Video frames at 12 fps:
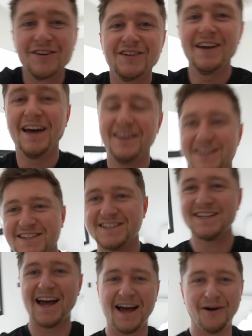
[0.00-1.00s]
yeah, this
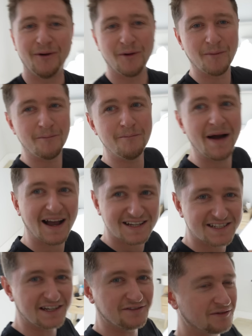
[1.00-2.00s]
is our
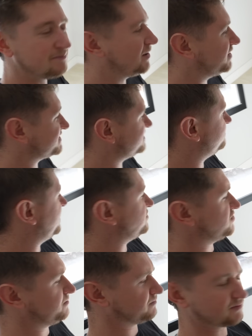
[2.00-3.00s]
massive master
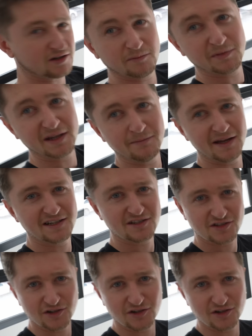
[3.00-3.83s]
bedroom, complete mess,